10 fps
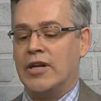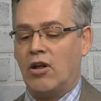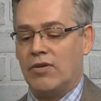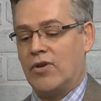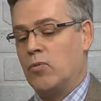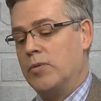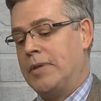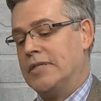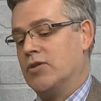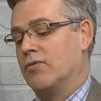and all of our wood
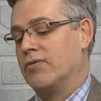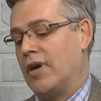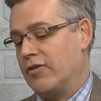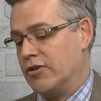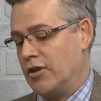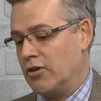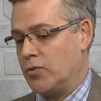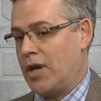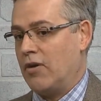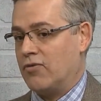pieces over $500,
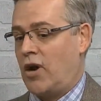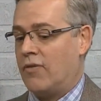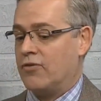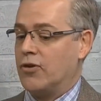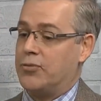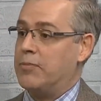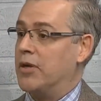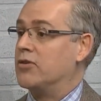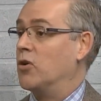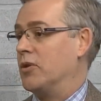we offer a three
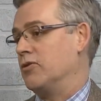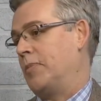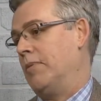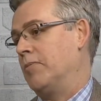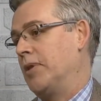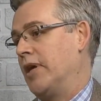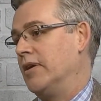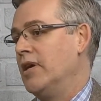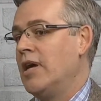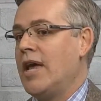month no interest payment plan.
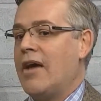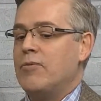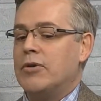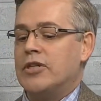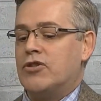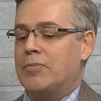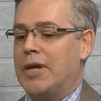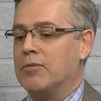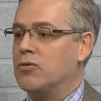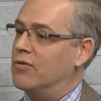Everybody should be
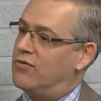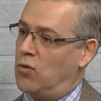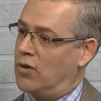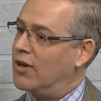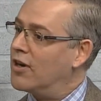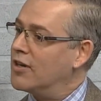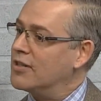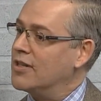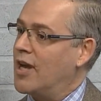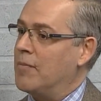able to afford
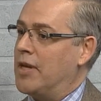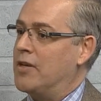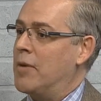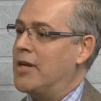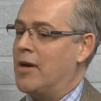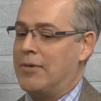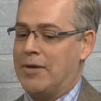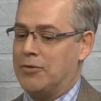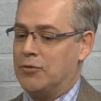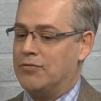art. I mean, you might not be
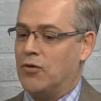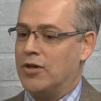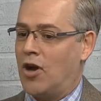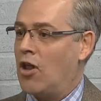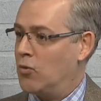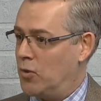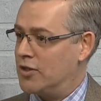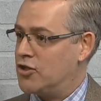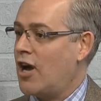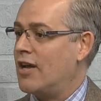able to afford it all in one
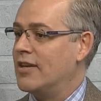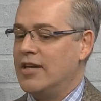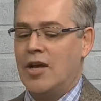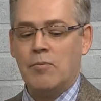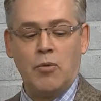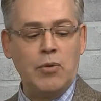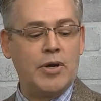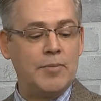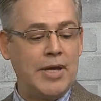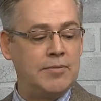shot, but we
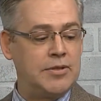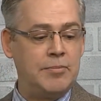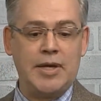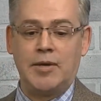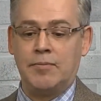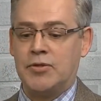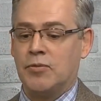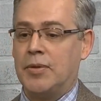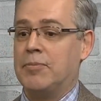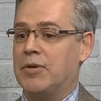want to be able to make it
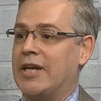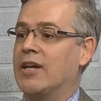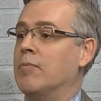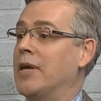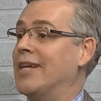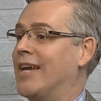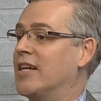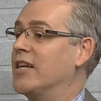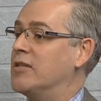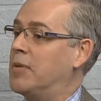so people can come in and get a
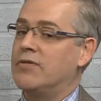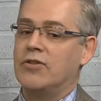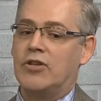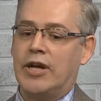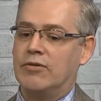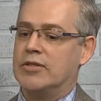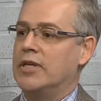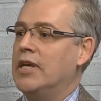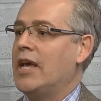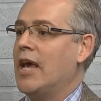nice piece for their house
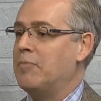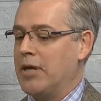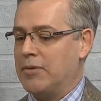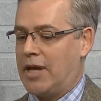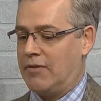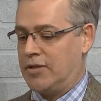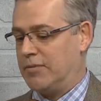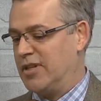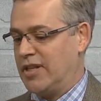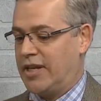and be able to have
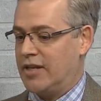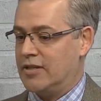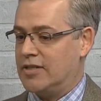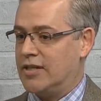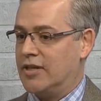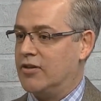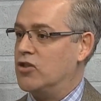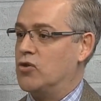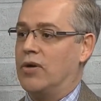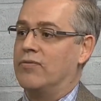something that they can sit there and
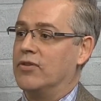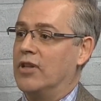enjoy for